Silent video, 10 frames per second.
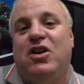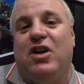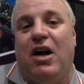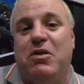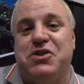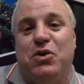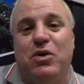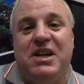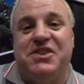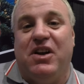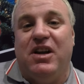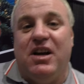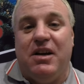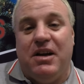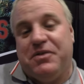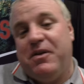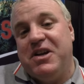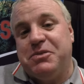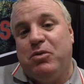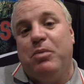Our resort is on a very
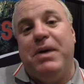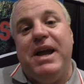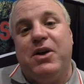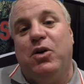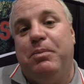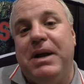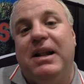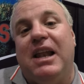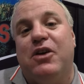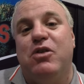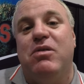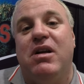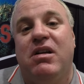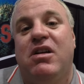small bay called Big La Laguna.